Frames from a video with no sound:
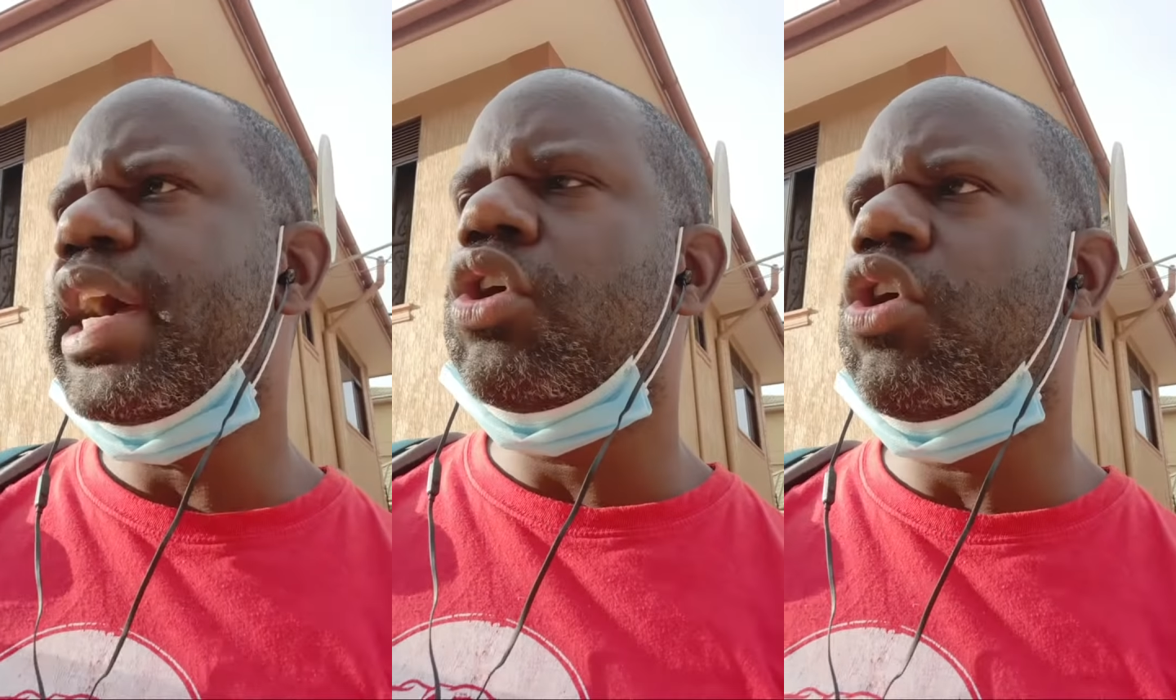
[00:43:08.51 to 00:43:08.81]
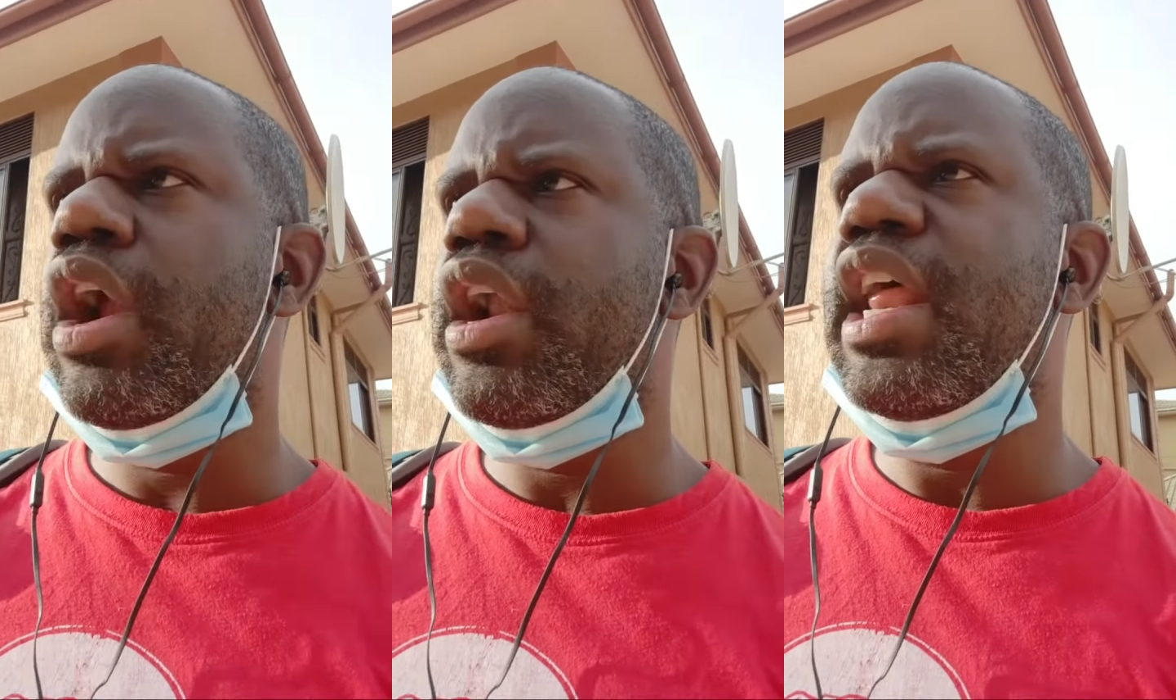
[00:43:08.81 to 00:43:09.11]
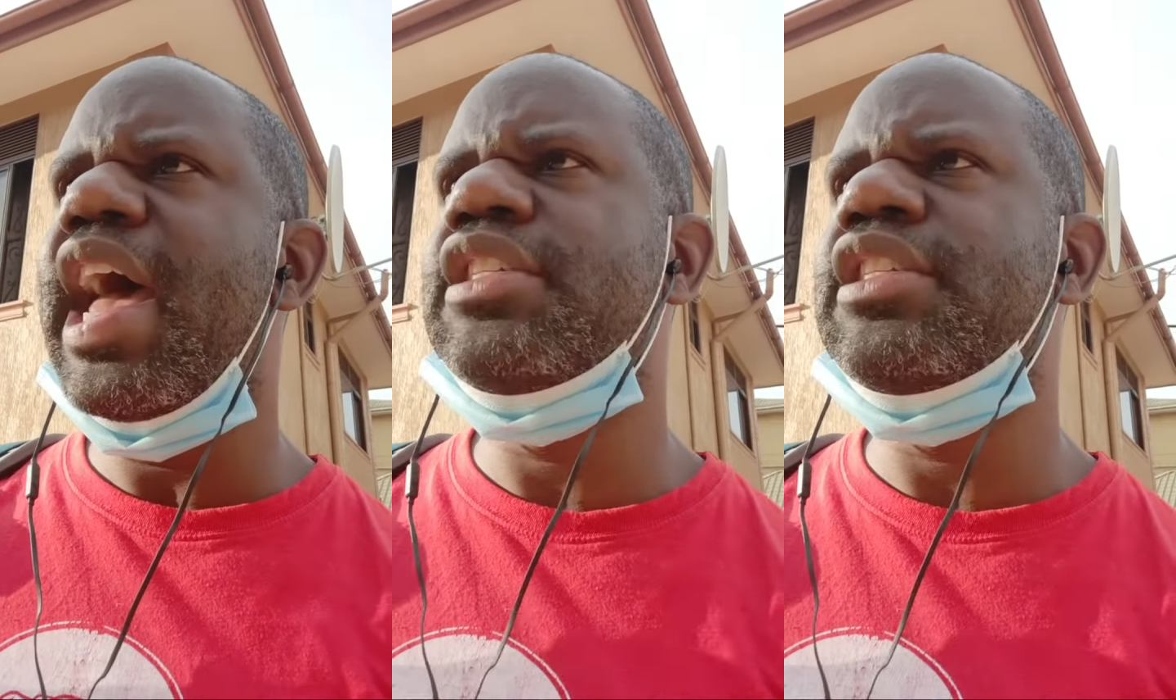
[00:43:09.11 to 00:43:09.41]
Harnett
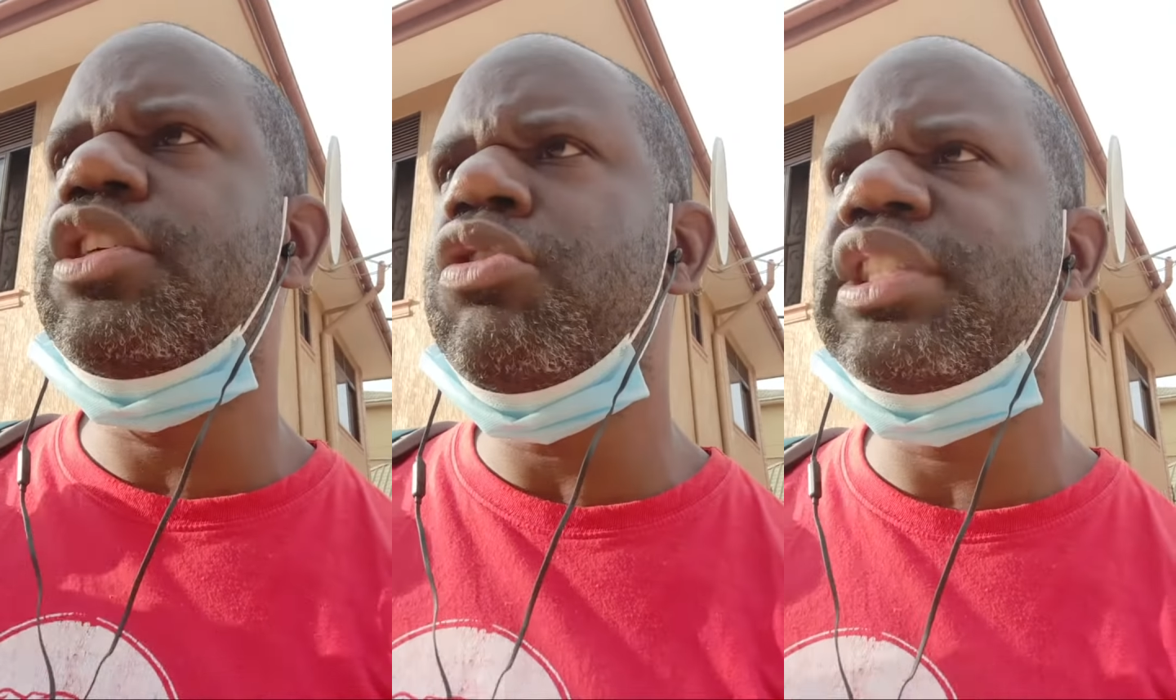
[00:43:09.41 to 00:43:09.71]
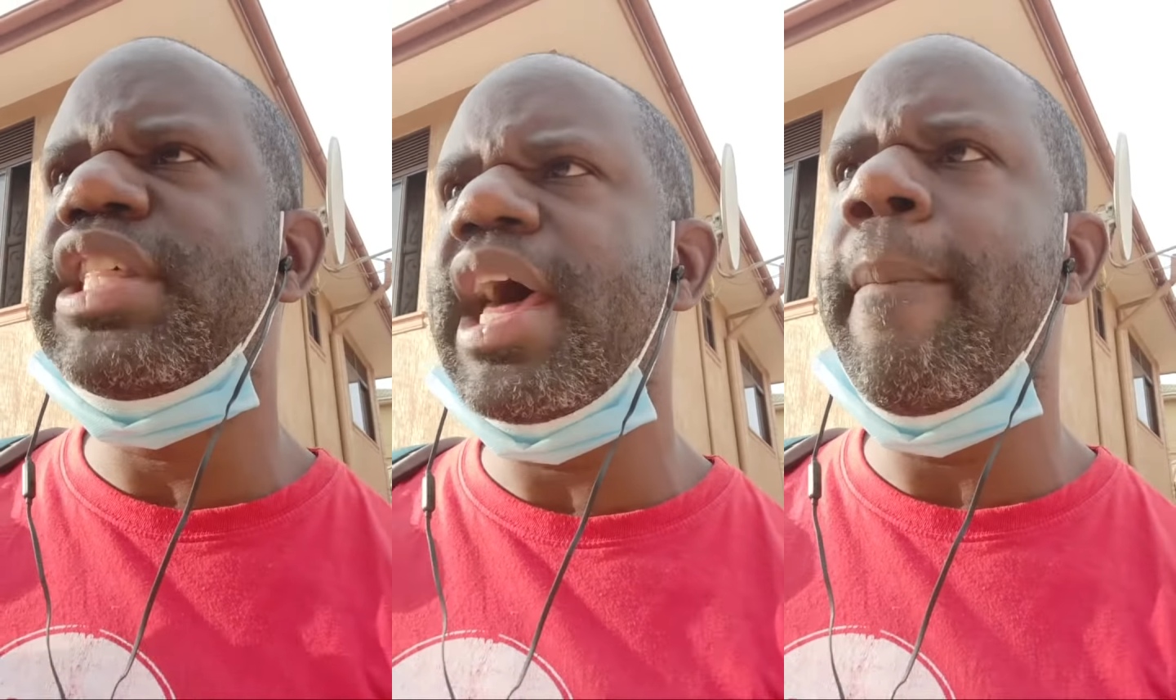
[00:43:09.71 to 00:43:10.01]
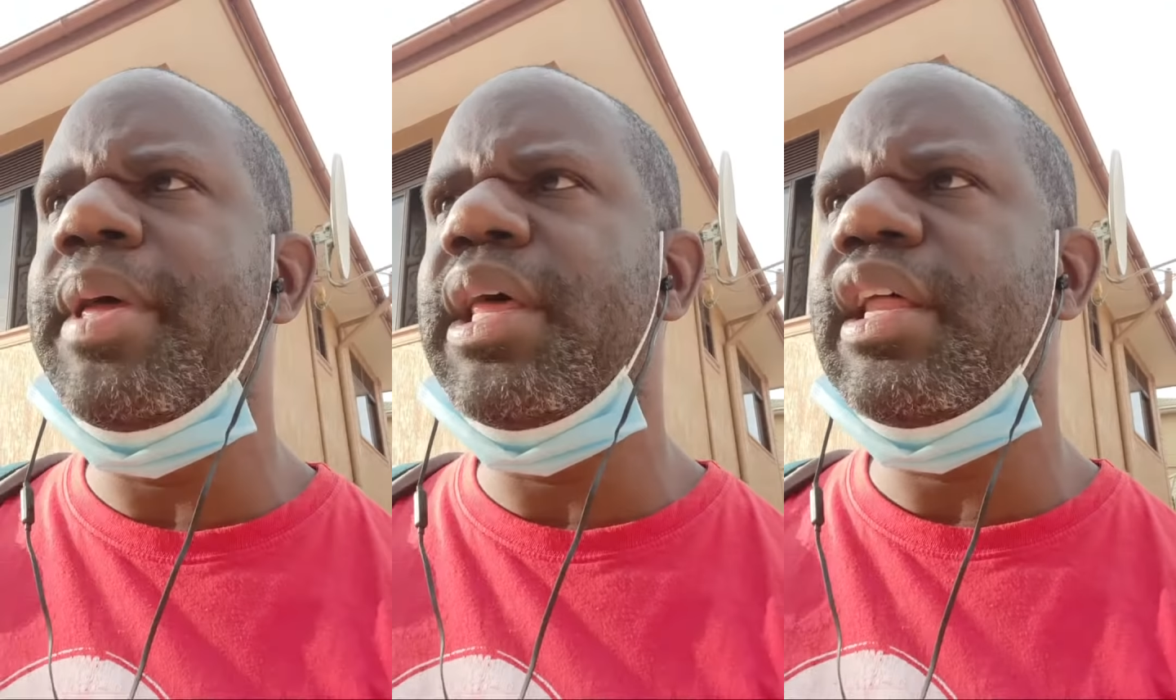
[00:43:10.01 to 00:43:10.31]
has used that
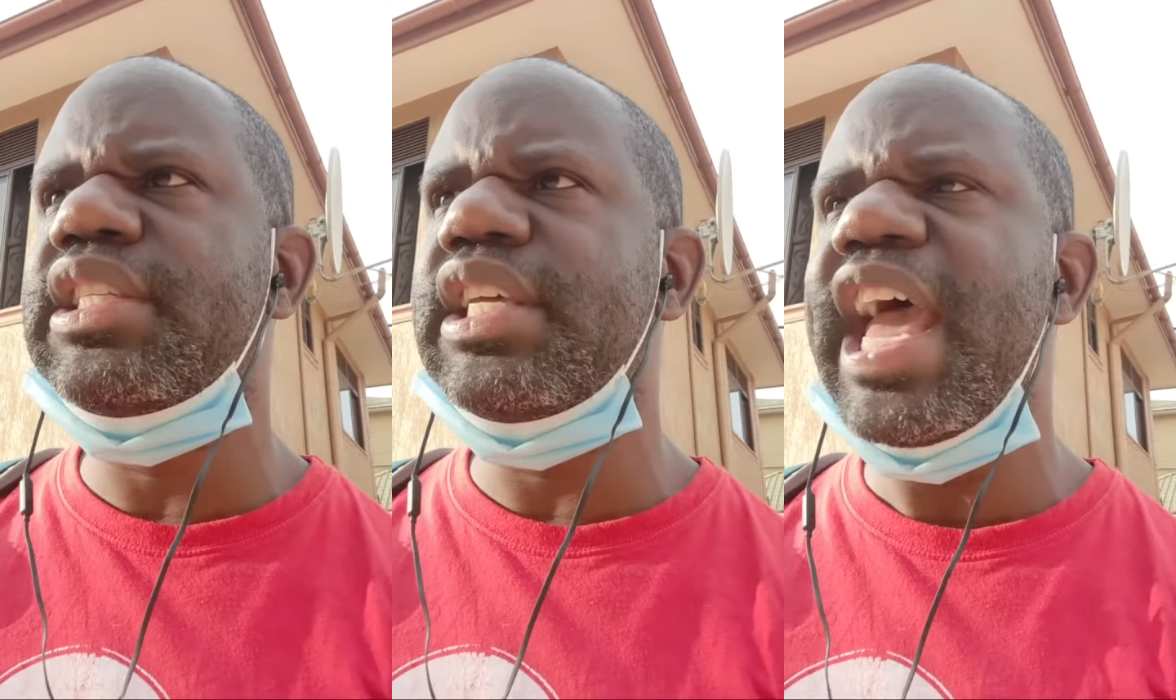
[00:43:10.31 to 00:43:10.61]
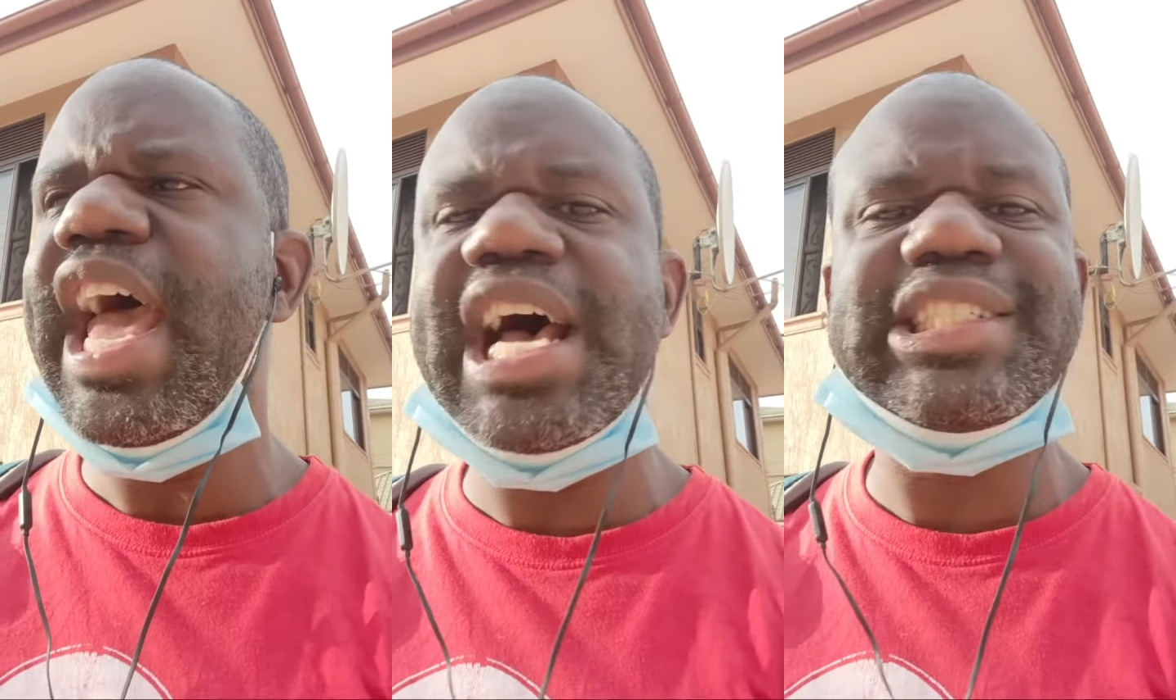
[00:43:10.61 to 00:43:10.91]
ability as a